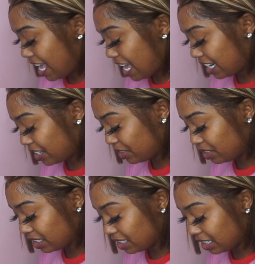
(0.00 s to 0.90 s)
And I know you're
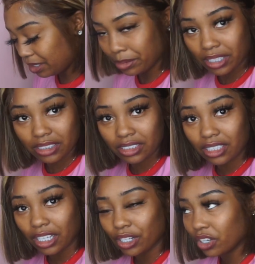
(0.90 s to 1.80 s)
looking like, bitch,
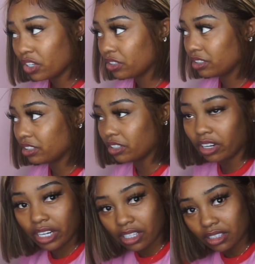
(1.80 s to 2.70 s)
like, girl, your
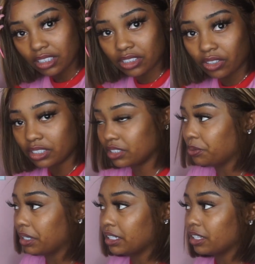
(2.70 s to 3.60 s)
hair looks crazy
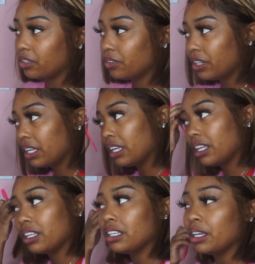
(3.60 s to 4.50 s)
right now.
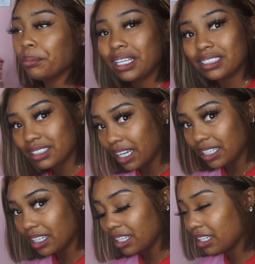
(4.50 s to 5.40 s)
Give me a
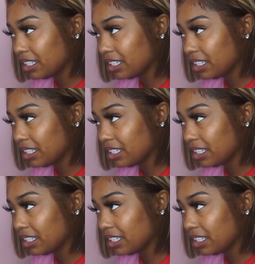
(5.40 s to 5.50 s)
second.